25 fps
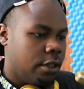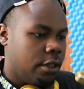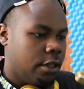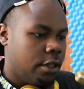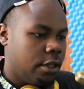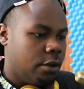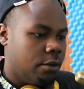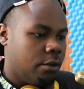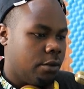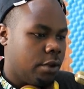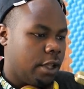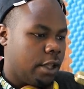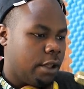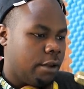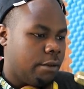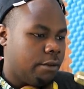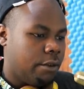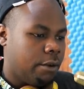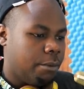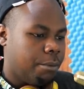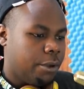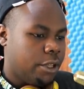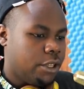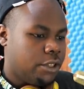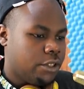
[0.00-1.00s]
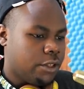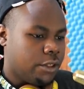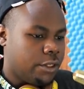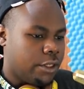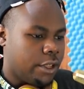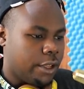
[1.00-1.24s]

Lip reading: Then we have our picture